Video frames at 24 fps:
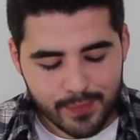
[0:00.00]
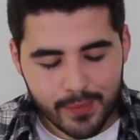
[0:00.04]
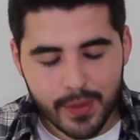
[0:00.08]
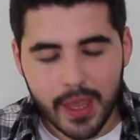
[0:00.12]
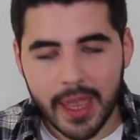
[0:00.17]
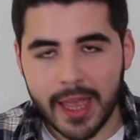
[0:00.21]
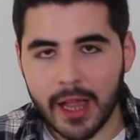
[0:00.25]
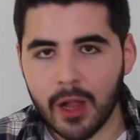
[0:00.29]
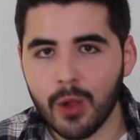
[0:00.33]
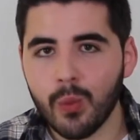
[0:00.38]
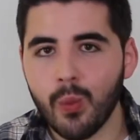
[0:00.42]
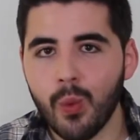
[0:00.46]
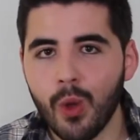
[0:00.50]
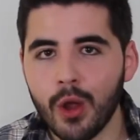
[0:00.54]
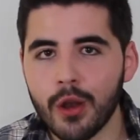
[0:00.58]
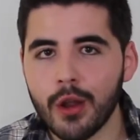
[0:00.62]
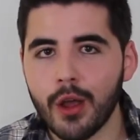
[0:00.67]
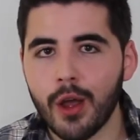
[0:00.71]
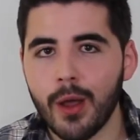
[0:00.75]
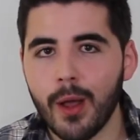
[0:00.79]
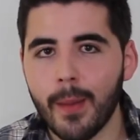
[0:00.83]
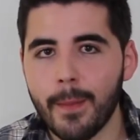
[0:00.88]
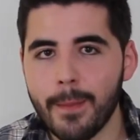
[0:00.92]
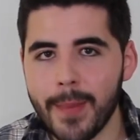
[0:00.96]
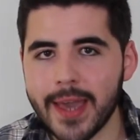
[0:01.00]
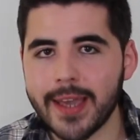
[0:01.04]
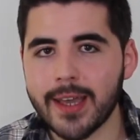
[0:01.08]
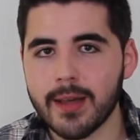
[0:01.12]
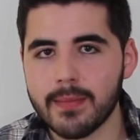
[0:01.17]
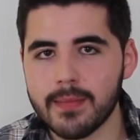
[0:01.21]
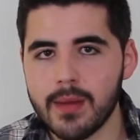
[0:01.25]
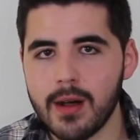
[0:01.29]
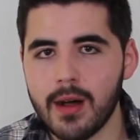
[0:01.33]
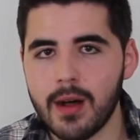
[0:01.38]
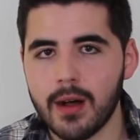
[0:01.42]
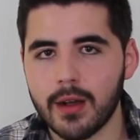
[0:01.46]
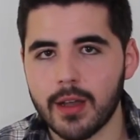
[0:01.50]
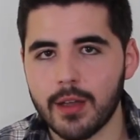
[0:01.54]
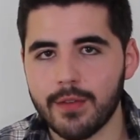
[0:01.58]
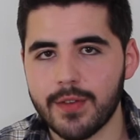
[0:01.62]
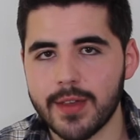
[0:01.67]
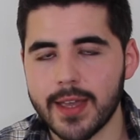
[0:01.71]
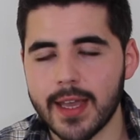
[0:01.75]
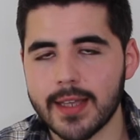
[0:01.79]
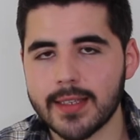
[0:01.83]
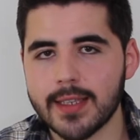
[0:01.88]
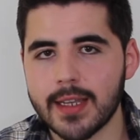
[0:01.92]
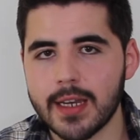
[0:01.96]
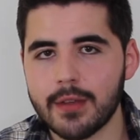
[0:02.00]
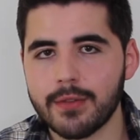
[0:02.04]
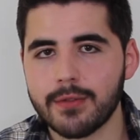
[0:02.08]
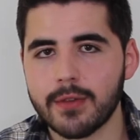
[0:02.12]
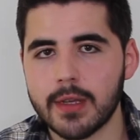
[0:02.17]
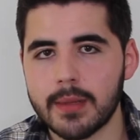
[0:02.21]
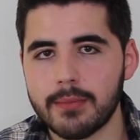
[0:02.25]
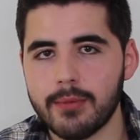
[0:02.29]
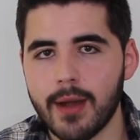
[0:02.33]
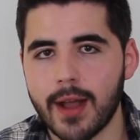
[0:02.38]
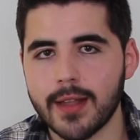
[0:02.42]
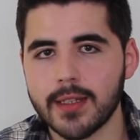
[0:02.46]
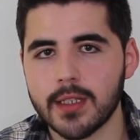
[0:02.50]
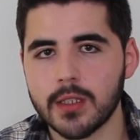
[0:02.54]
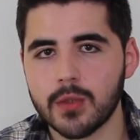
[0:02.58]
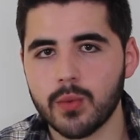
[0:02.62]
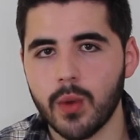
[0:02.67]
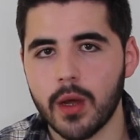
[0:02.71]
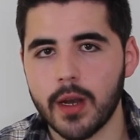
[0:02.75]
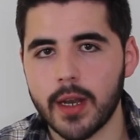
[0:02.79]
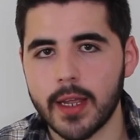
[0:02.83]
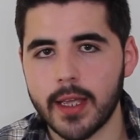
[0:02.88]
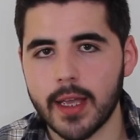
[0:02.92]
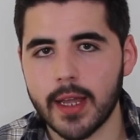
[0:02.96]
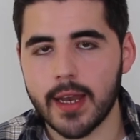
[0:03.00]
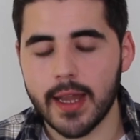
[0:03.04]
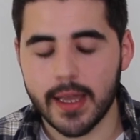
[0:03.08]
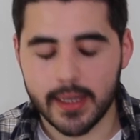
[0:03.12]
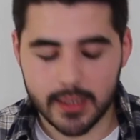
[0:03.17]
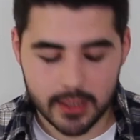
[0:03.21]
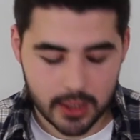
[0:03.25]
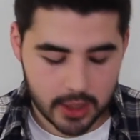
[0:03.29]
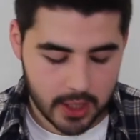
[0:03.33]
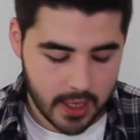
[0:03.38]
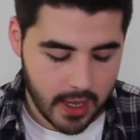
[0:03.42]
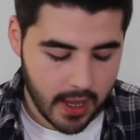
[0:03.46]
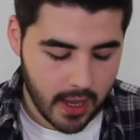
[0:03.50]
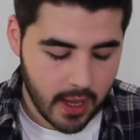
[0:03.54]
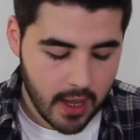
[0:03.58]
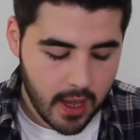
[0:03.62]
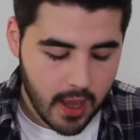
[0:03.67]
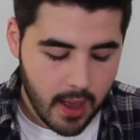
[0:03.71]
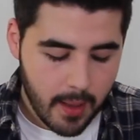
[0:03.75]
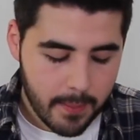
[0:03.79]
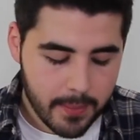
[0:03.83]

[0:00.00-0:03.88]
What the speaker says: He'll want to make a mark if he gets any free practice running next year,